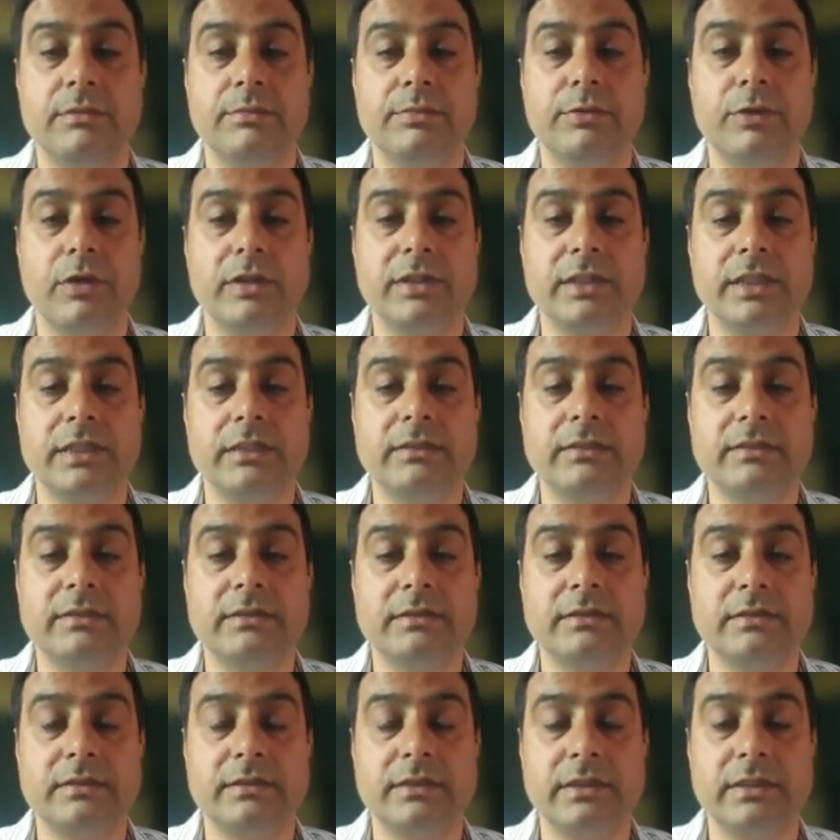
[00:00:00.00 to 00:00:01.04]

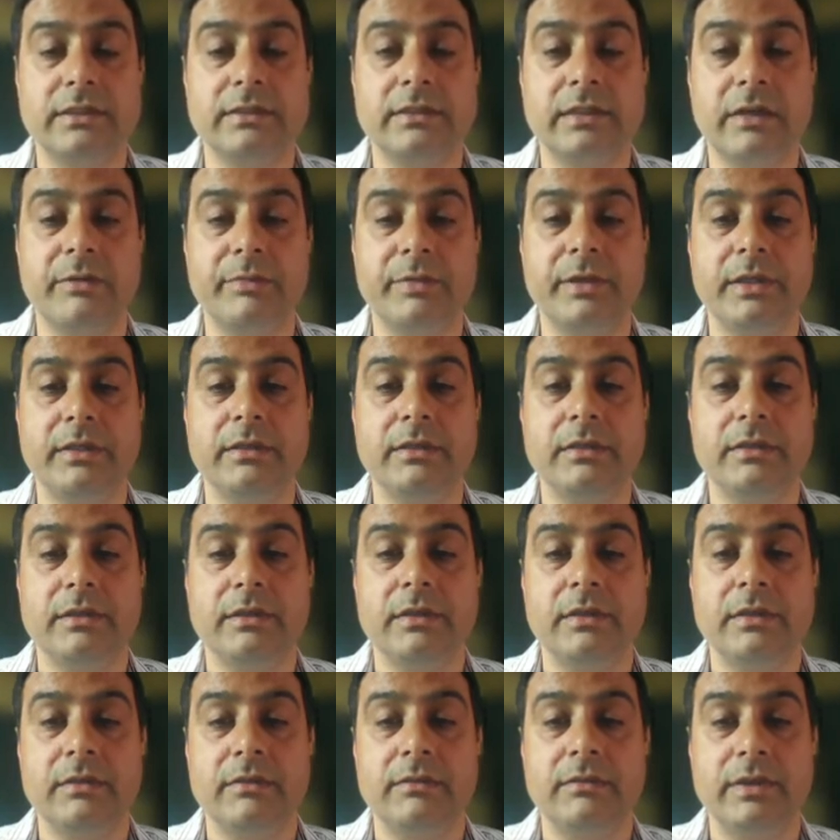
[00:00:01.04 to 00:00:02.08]
projects.
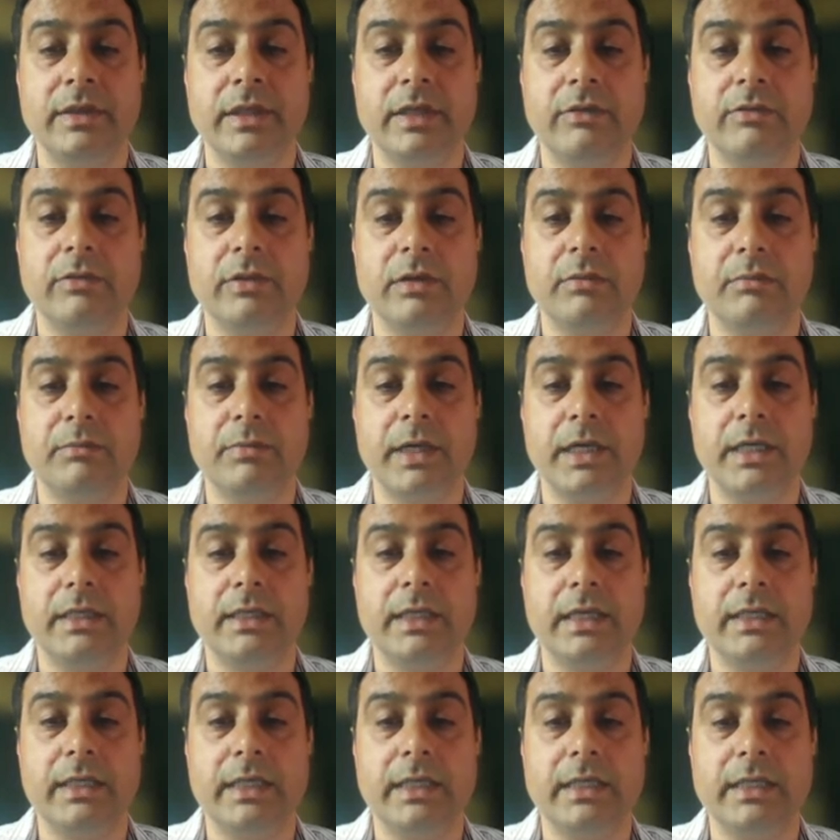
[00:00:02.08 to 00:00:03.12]
We have compiled
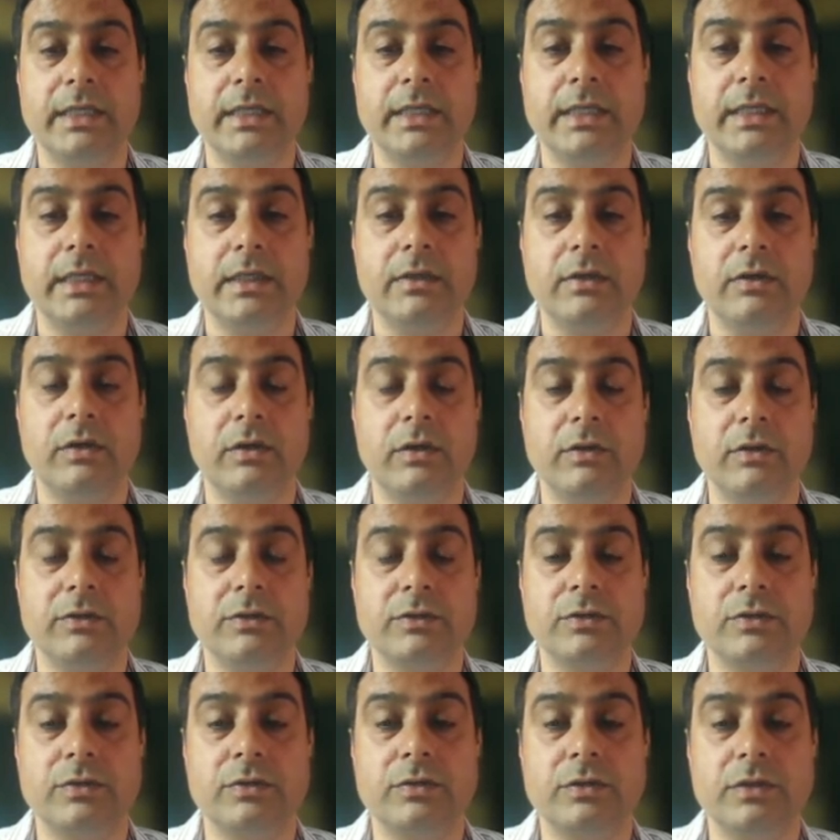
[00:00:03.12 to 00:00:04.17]
that data
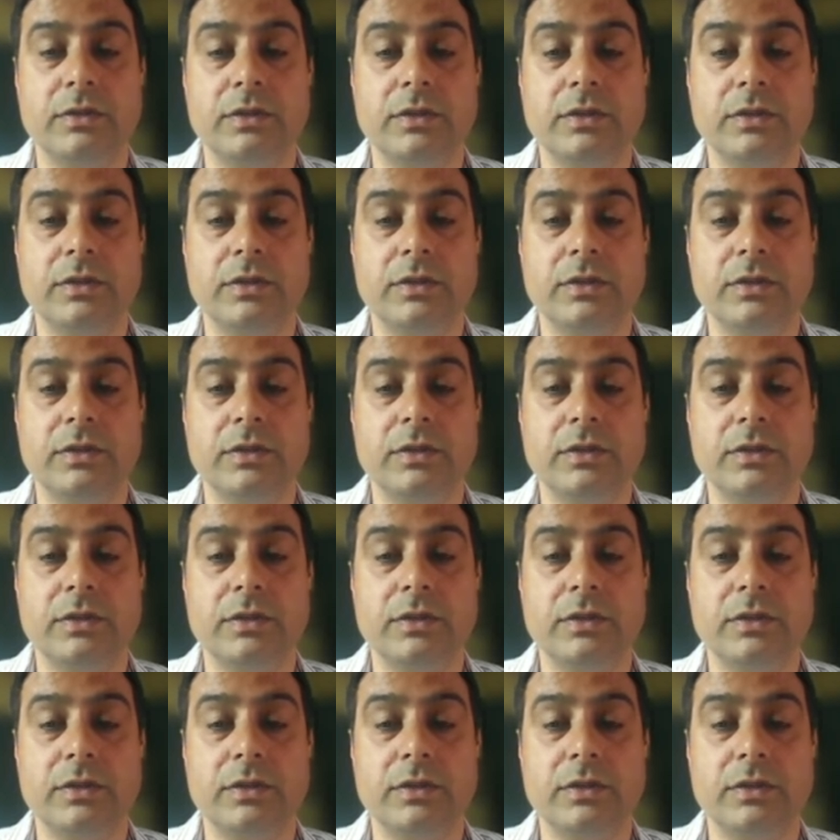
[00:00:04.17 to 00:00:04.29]
also.